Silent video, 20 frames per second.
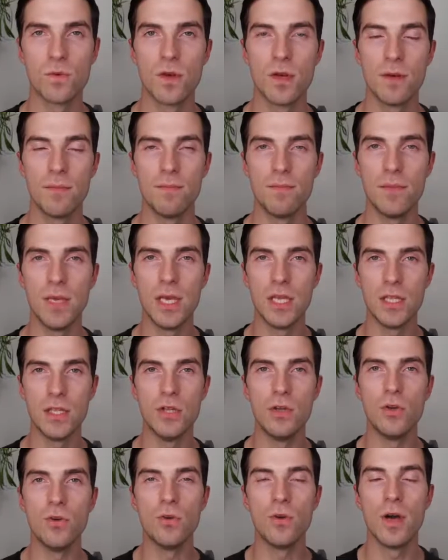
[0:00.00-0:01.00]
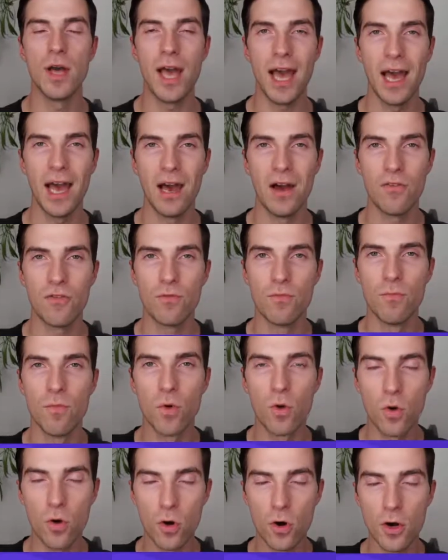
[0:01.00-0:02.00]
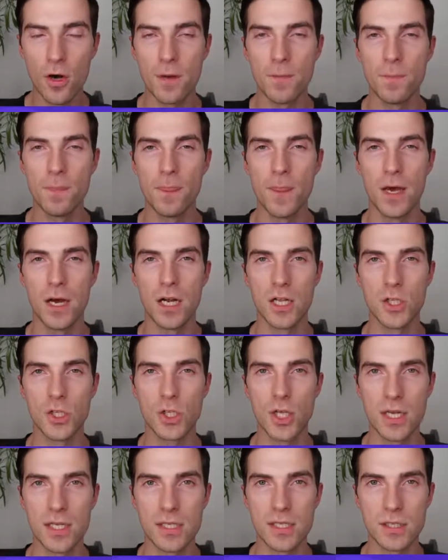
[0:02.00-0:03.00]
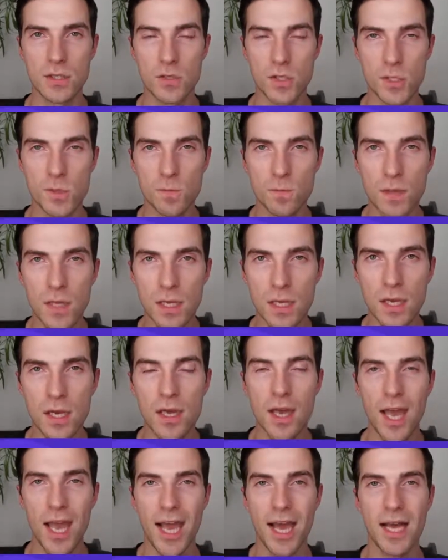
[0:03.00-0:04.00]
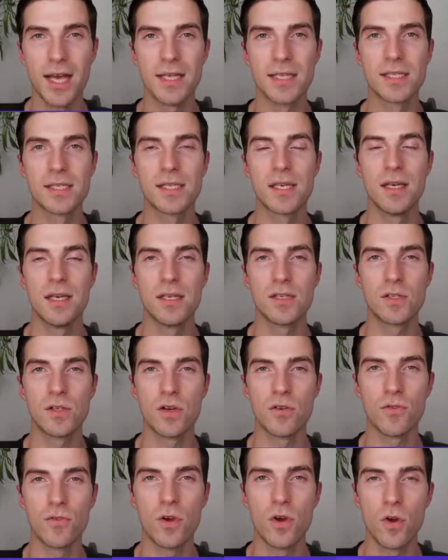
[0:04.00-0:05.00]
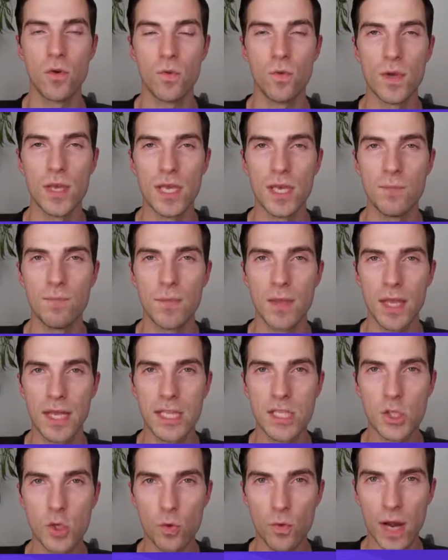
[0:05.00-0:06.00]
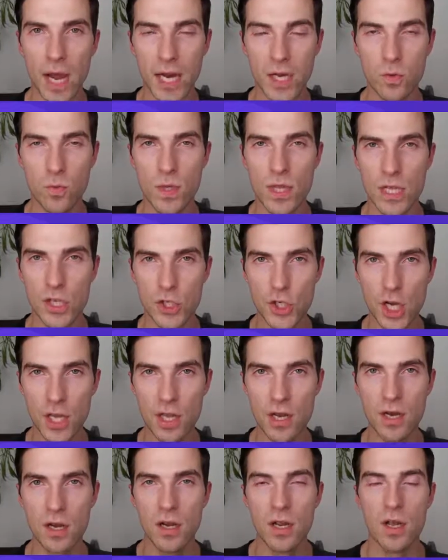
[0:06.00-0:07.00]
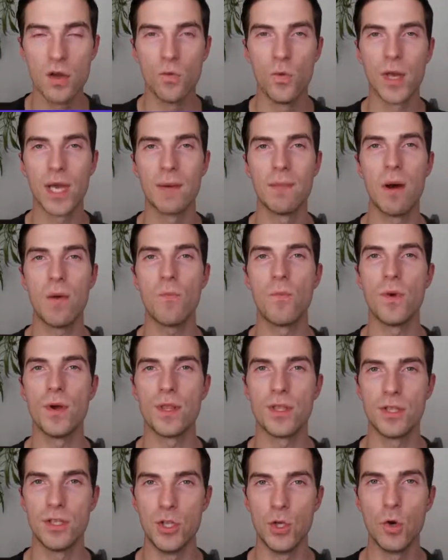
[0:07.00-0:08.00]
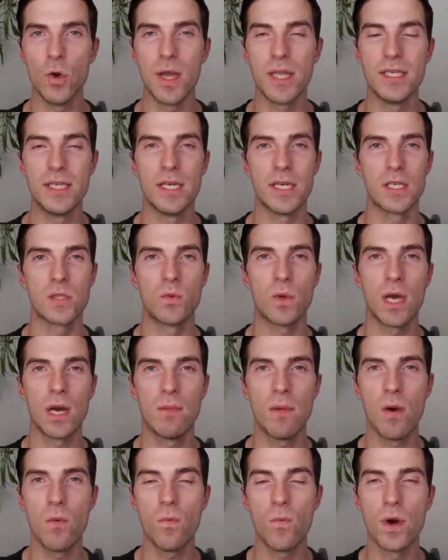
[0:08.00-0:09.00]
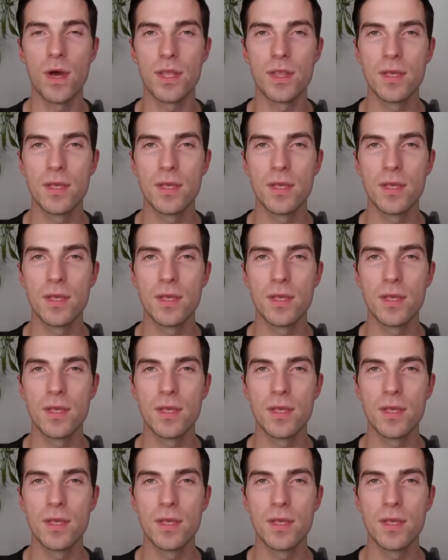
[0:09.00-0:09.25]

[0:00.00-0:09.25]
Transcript: me and you have more chance to speak, as sort of we interact with each other, we come up with new ideas. We come up with